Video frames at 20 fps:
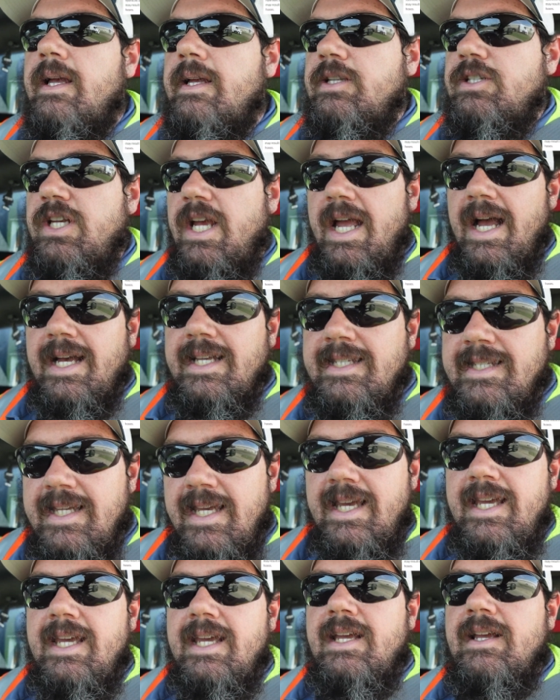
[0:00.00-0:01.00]

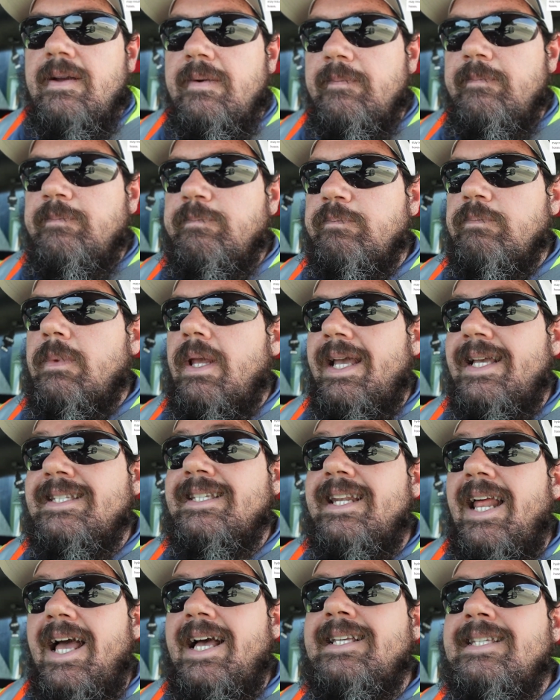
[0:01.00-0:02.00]
JIC is
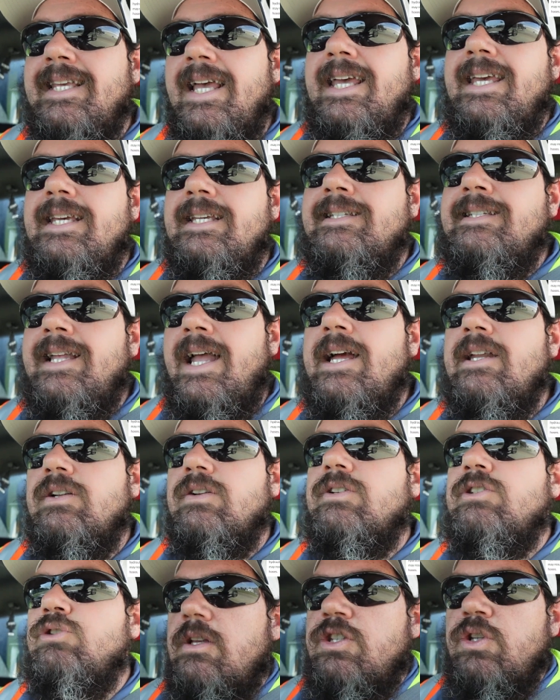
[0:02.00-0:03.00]
an SAE
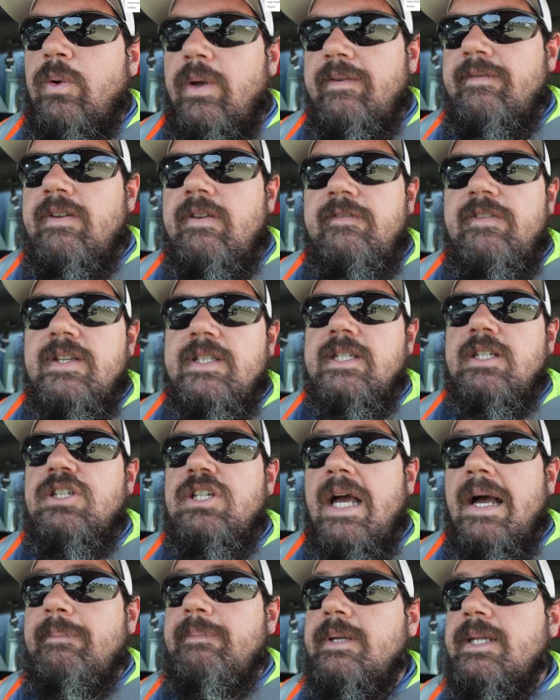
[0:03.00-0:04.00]
standard. So even if it's a
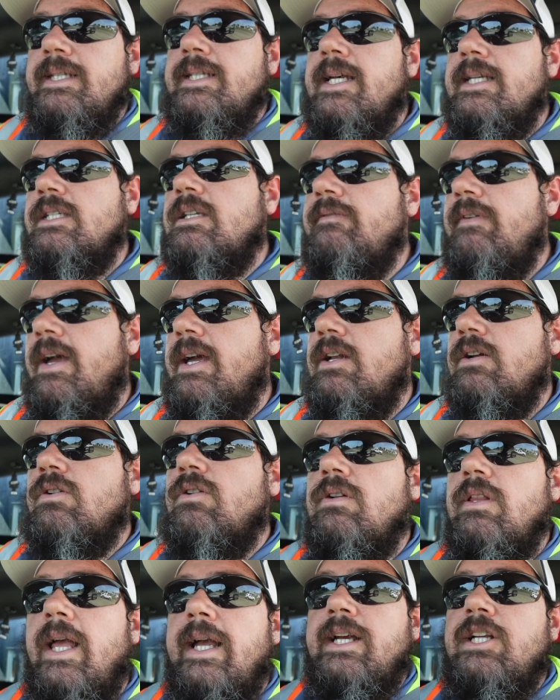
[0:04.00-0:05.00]
Japanese
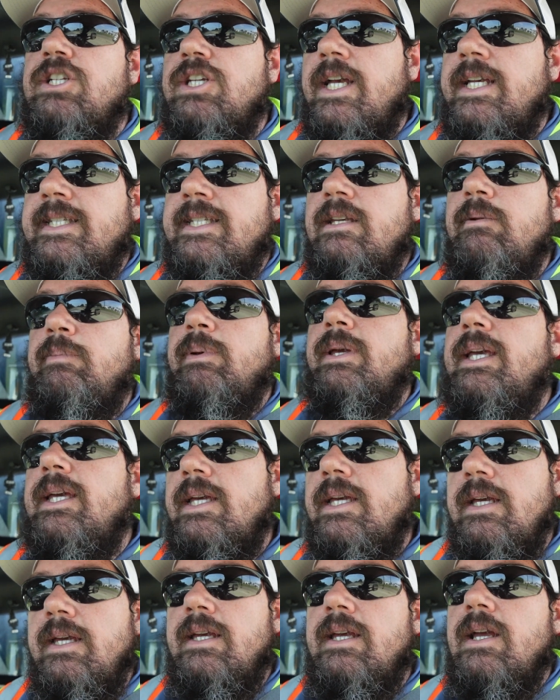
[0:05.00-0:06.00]
excavator, like a
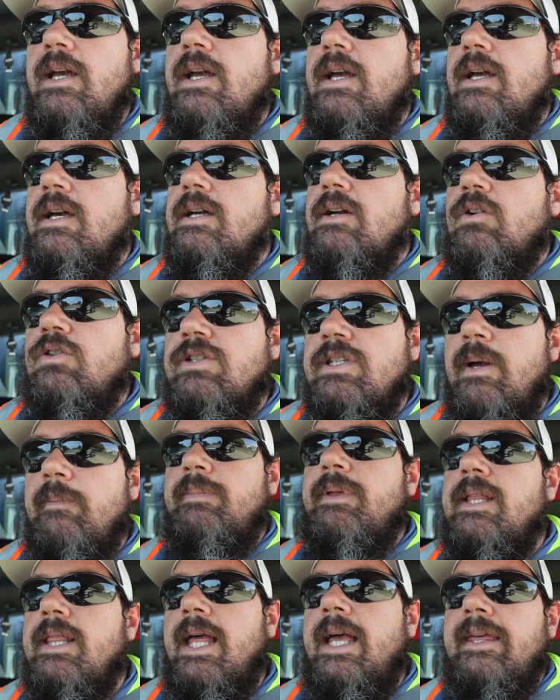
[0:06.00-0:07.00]
JCB or
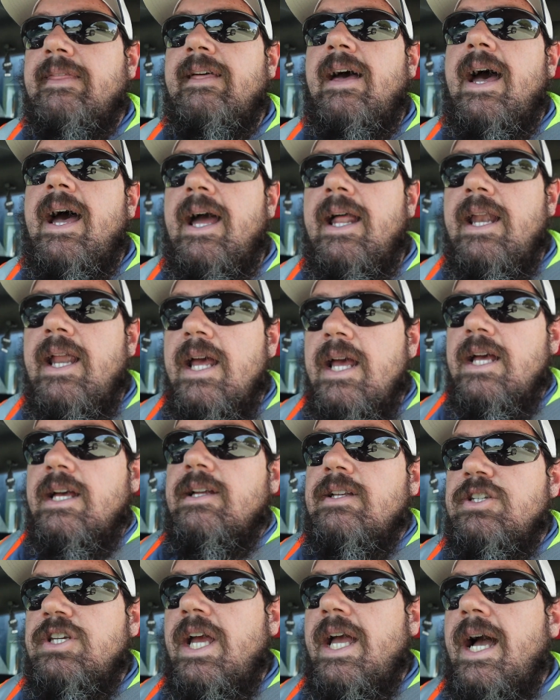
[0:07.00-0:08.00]
something like that,
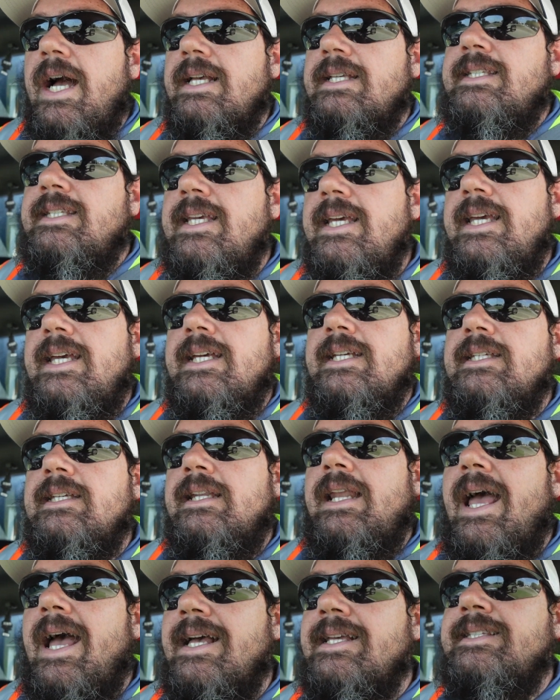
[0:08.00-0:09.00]
JIC is
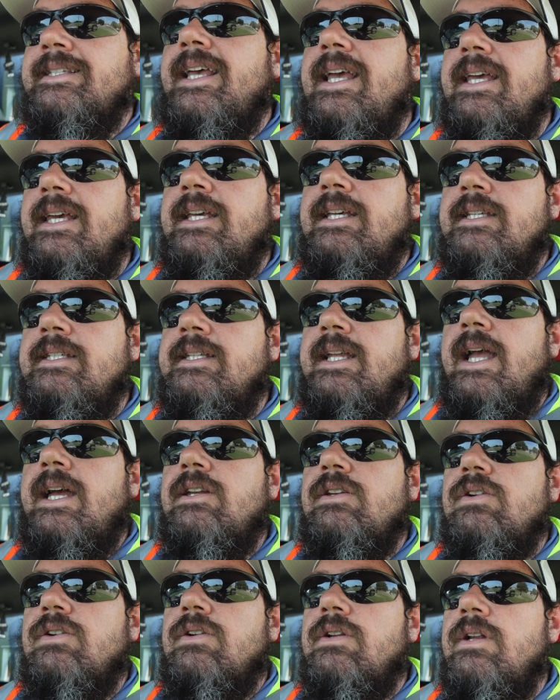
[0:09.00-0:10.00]
an SAE
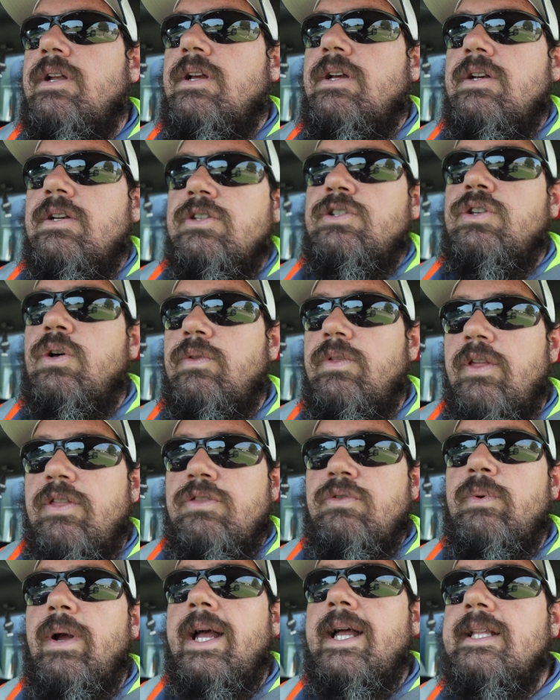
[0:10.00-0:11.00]
standard. So the
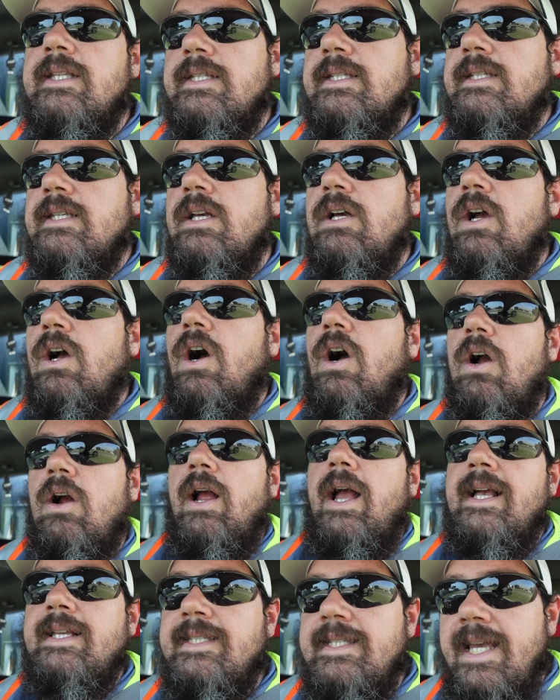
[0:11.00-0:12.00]
threads
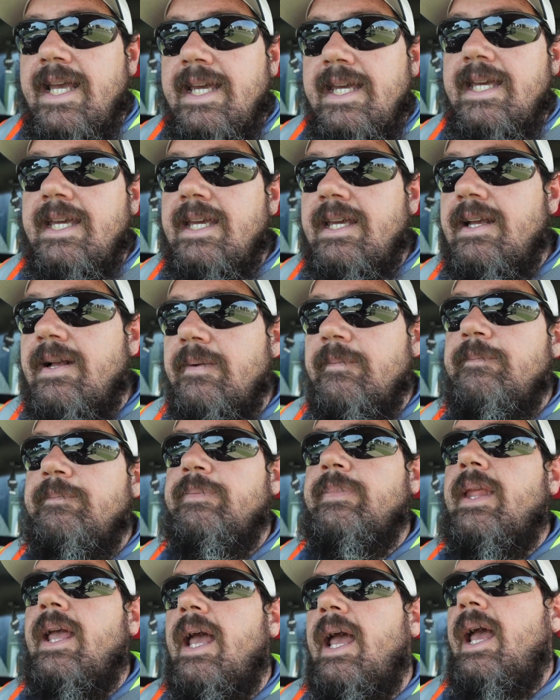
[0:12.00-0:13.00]
are SAE
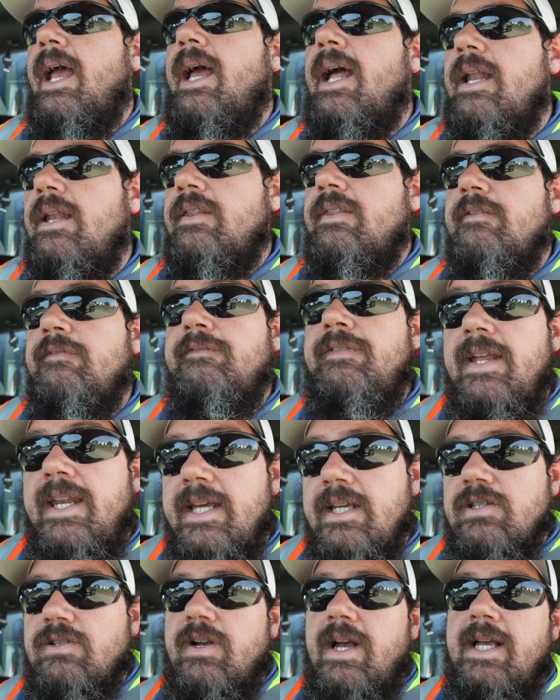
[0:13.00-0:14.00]
and the
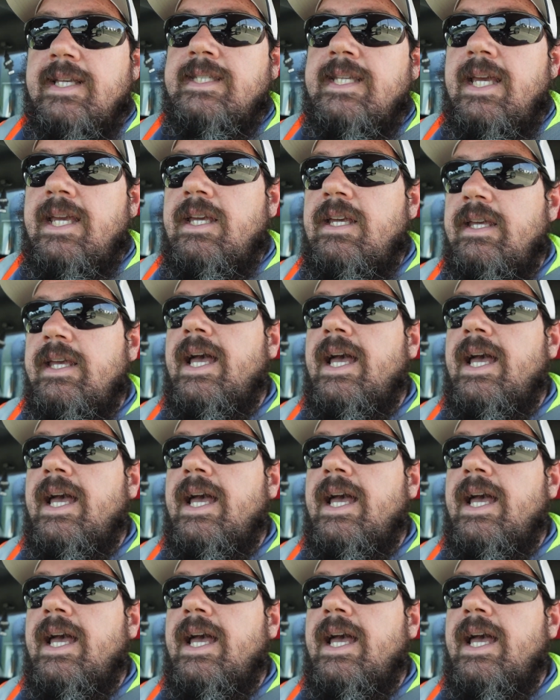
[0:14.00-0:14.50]
fittings are SAE.